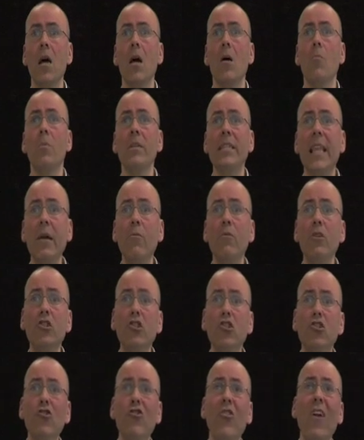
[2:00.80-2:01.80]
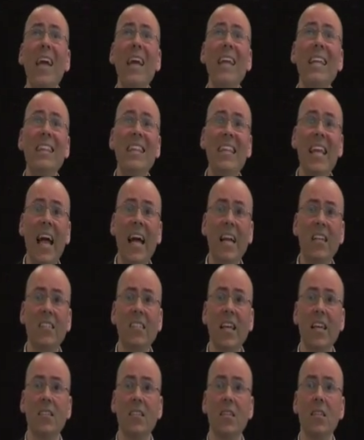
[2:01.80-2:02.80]
but they would trade the
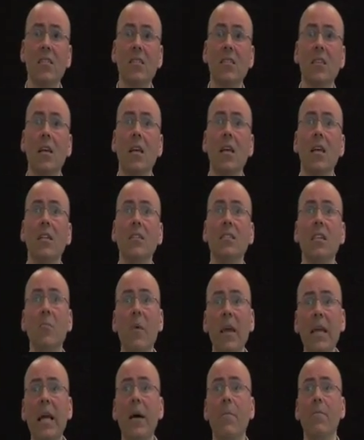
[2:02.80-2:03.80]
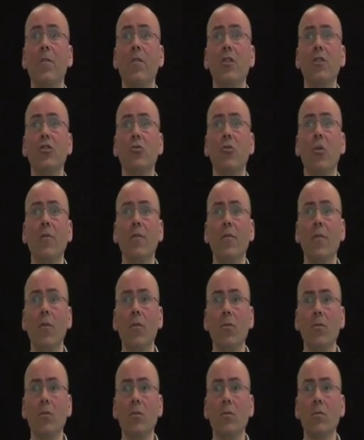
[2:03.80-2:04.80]
excesses to make up for the
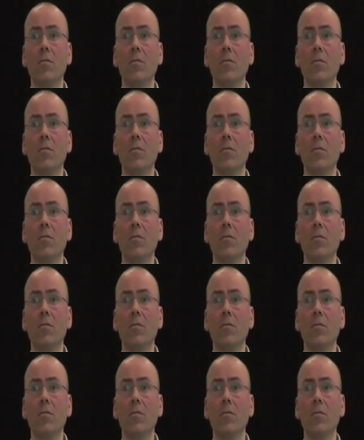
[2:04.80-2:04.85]
shortfalls.